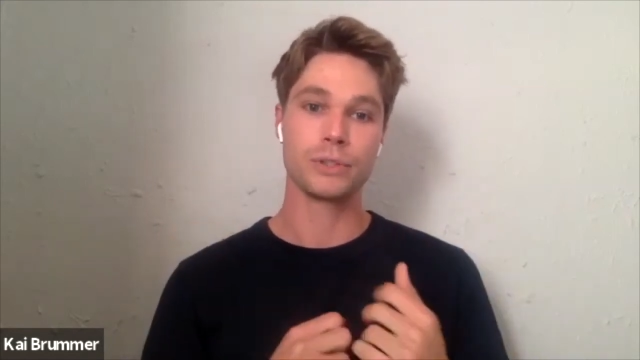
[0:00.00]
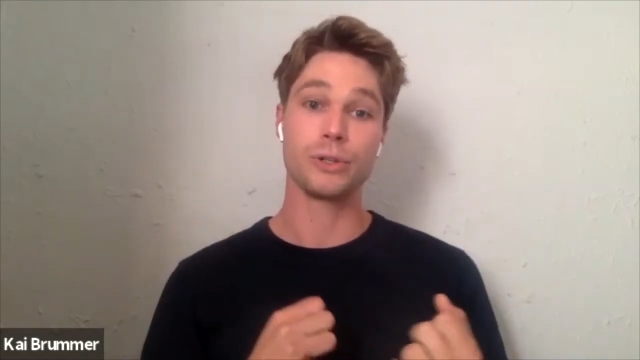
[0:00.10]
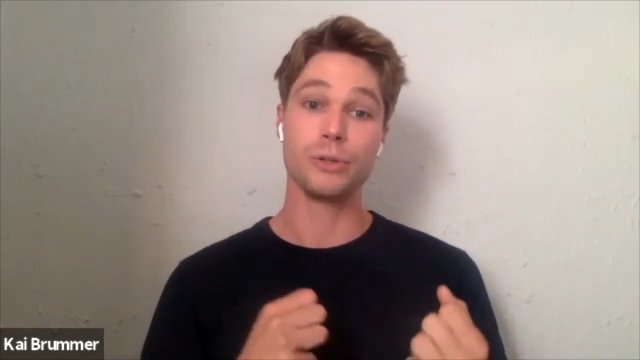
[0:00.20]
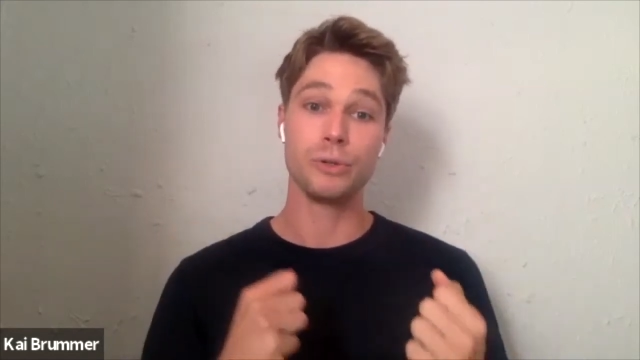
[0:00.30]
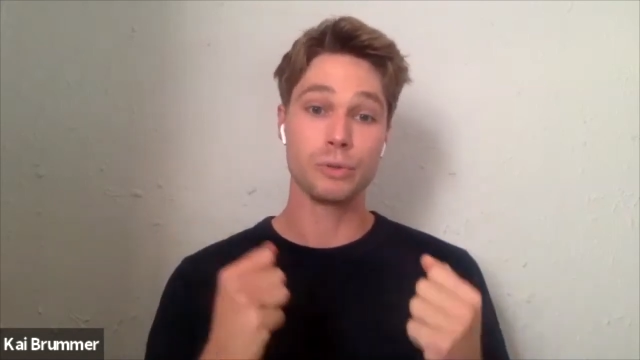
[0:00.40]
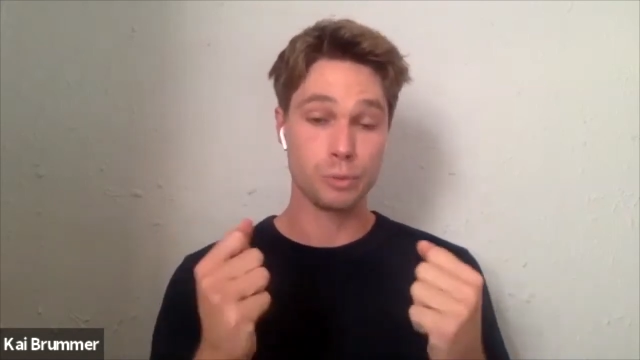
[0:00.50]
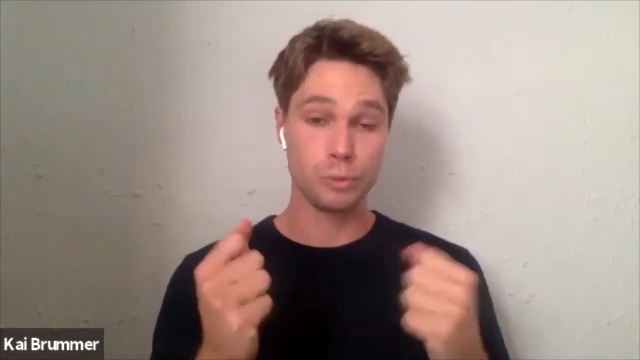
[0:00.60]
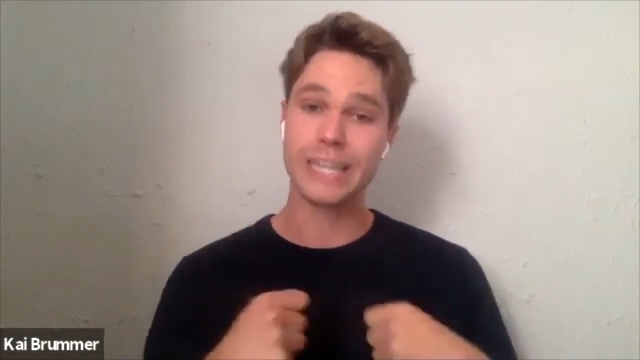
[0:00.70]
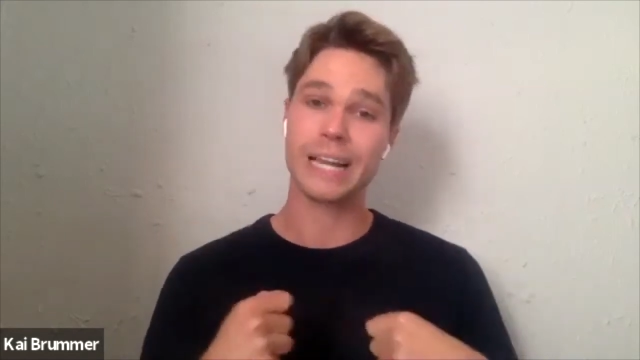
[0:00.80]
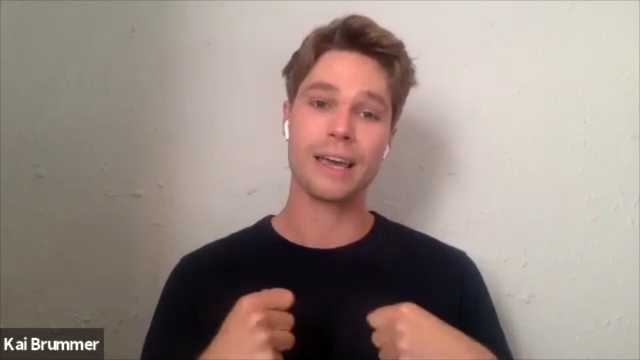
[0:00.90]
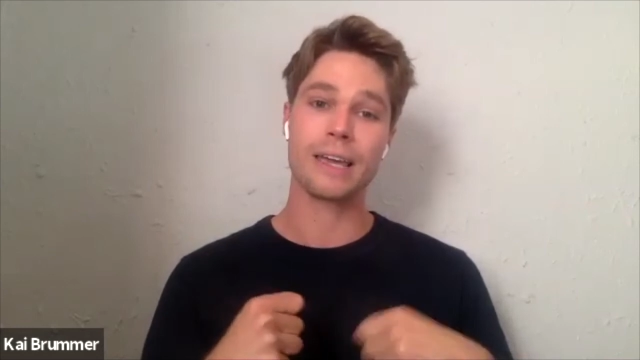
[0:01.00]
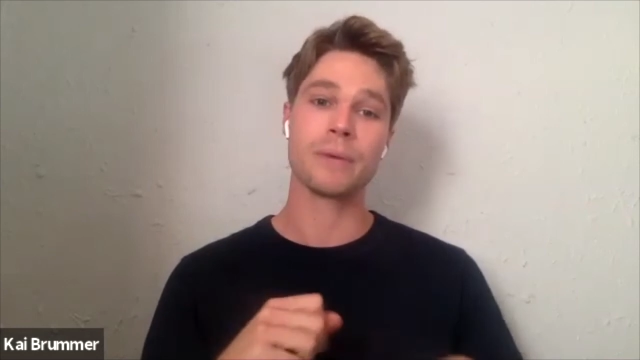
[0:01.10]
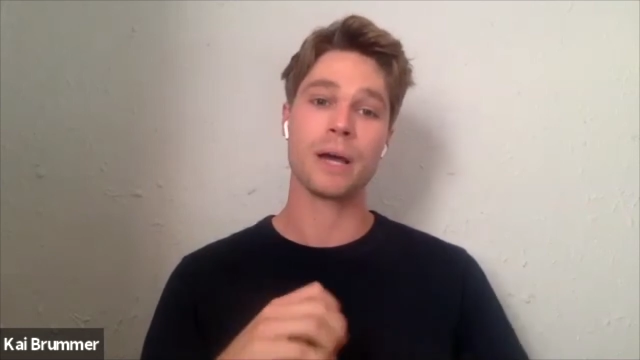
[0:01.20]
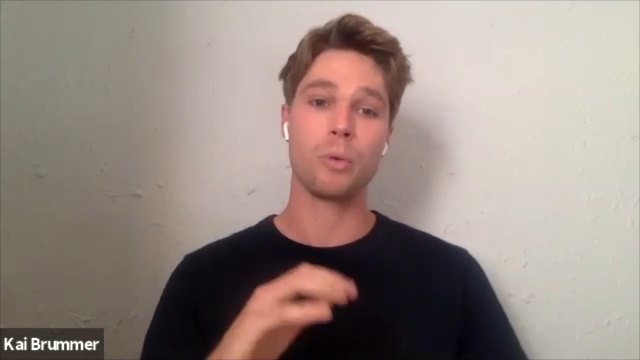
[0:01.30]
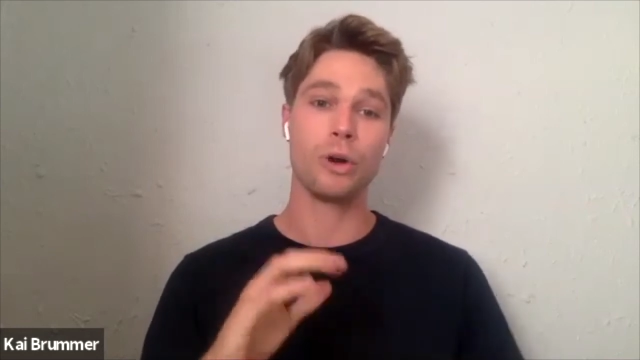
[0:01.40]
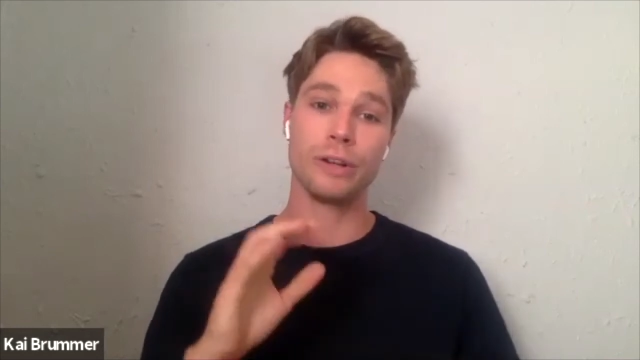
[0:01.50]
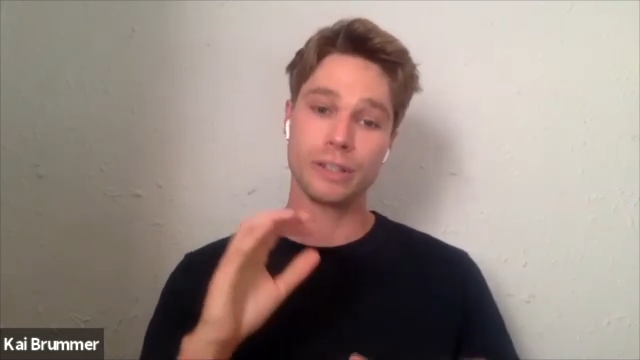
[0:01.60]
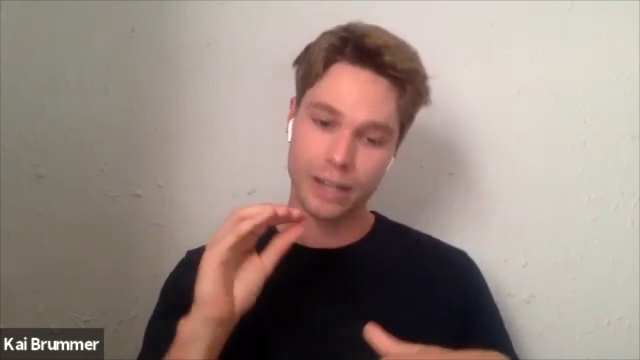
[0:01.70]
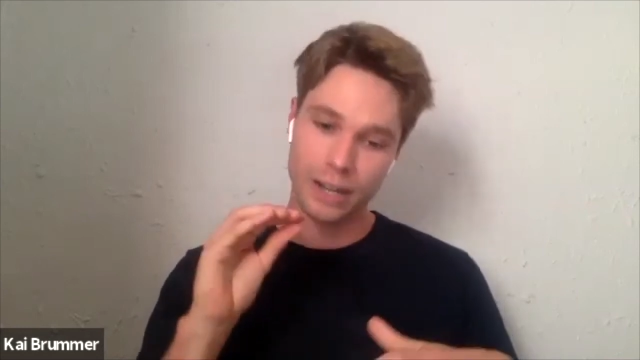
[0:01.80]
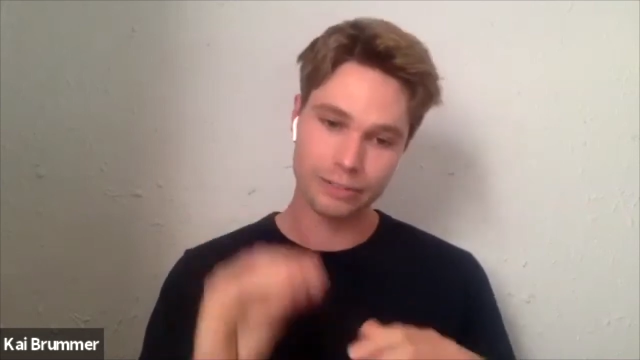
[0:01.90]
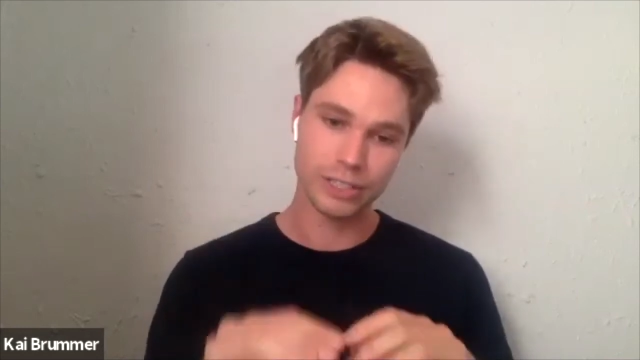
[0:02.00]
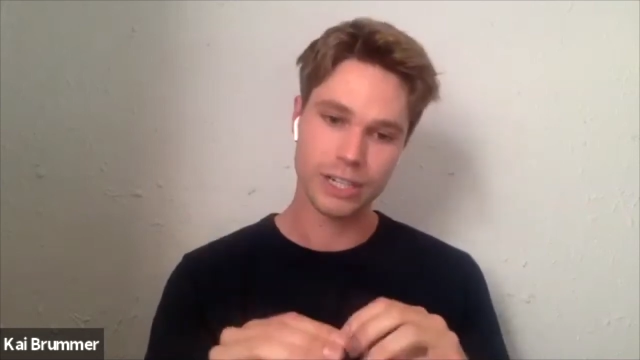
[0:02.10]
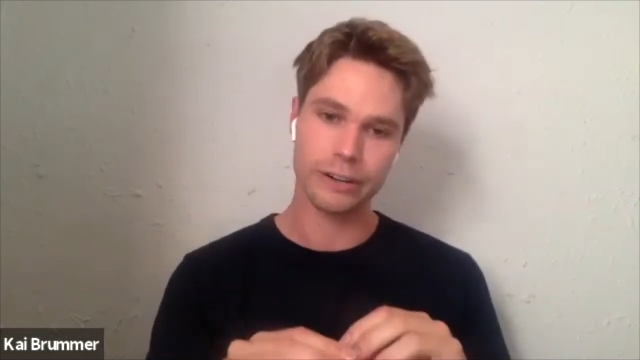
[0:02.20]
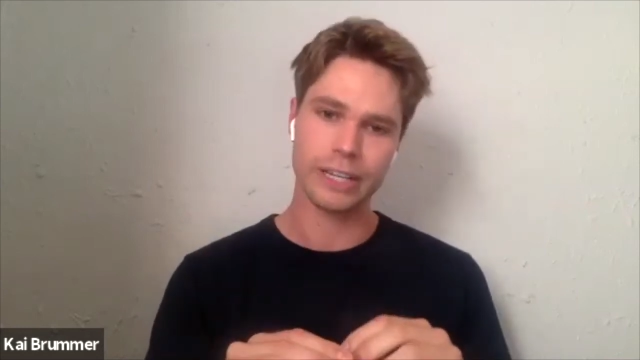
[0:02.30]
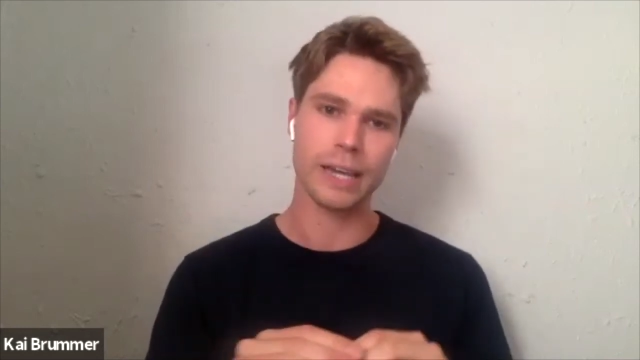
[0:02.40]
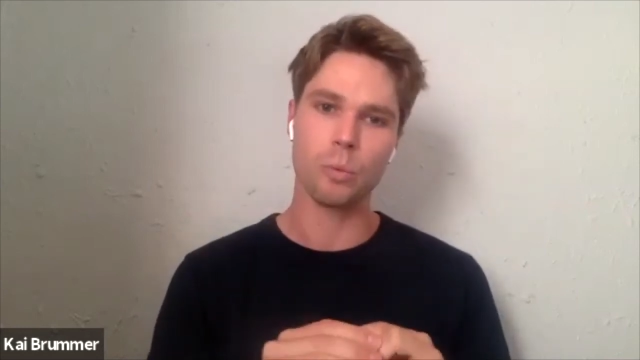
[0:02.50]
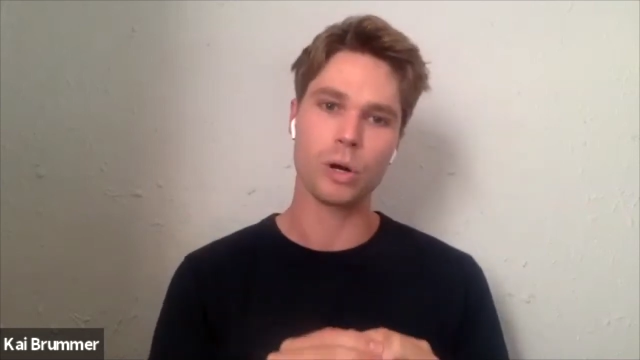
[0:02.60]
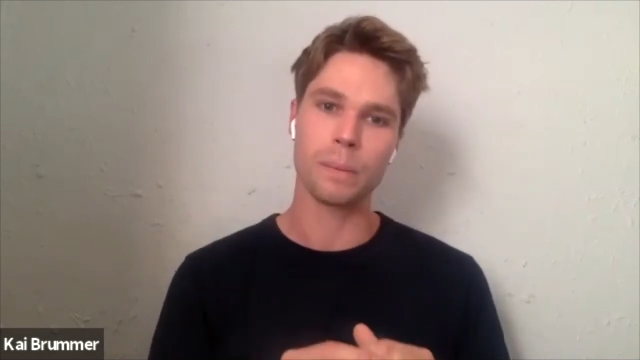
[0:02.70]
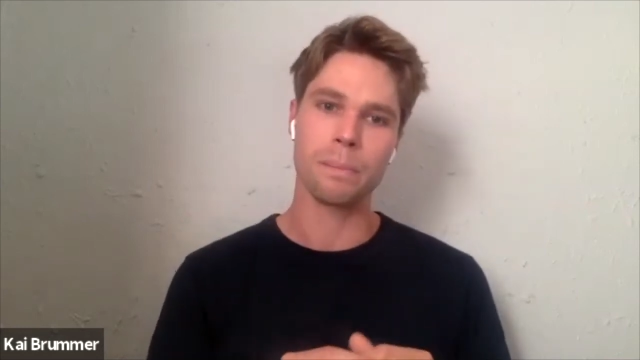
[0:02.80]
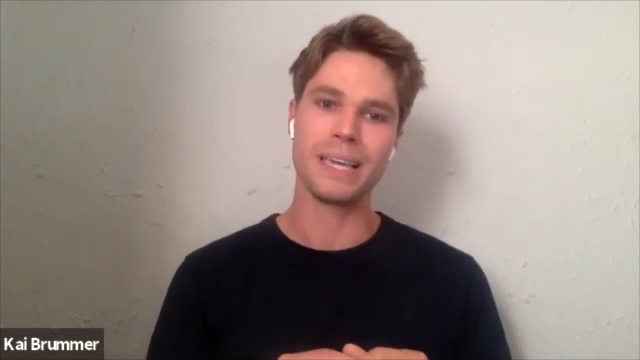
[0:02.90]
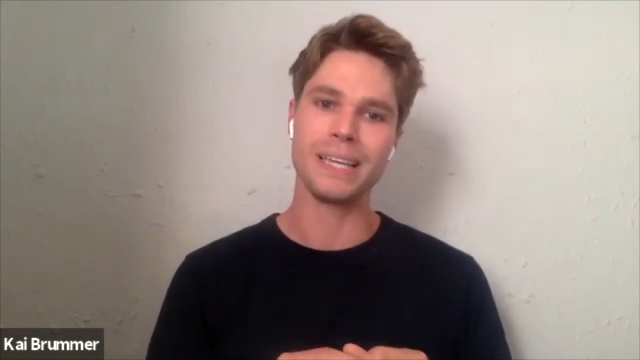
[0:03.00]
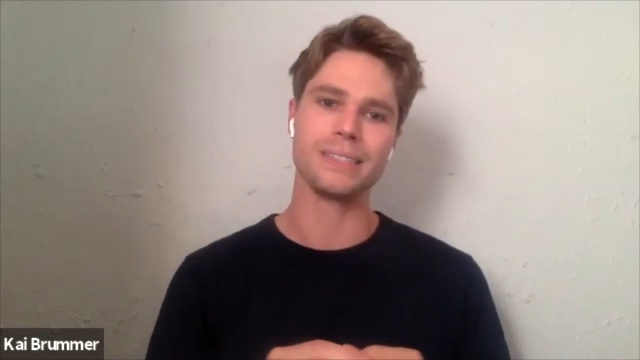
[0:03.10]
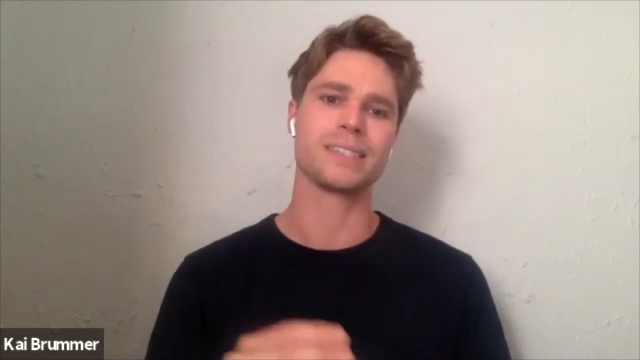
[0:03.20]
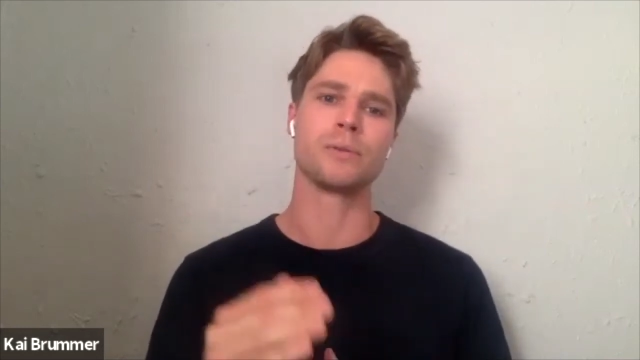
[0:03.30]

to reclaim that word and kind of interrogate what it means